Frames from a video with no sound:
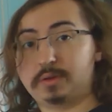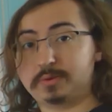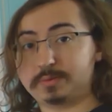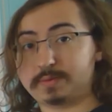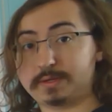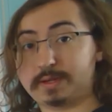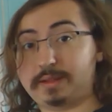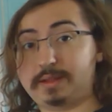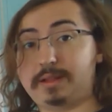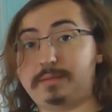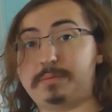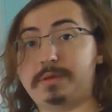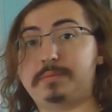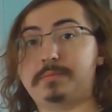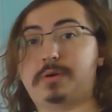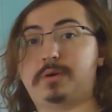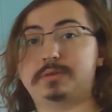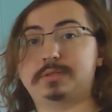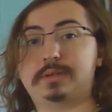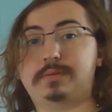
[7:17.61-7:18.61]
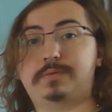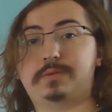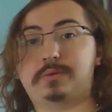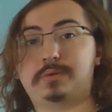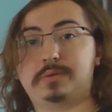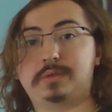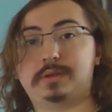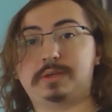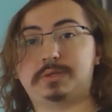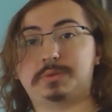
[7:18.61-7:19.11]
So it's a little bit more
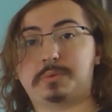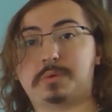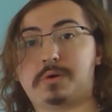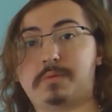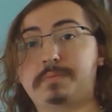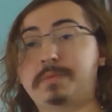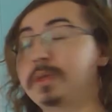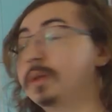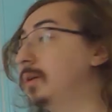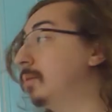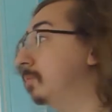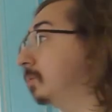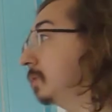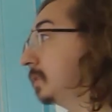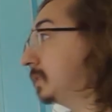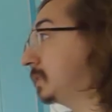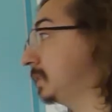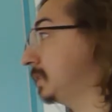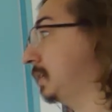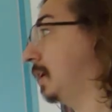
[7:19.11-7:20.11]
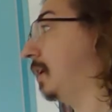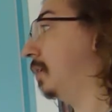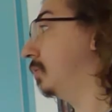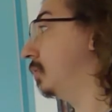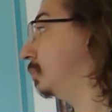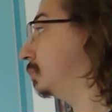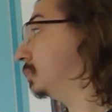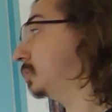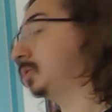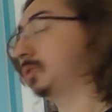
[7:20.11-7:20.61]
difficult, this one, but this is how
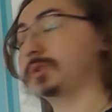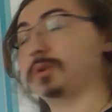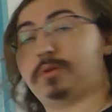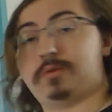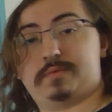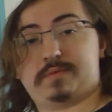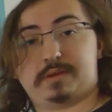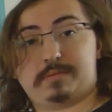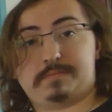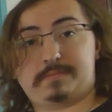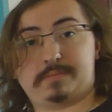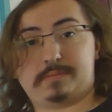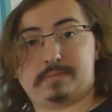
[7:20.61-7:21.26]
you would solve it.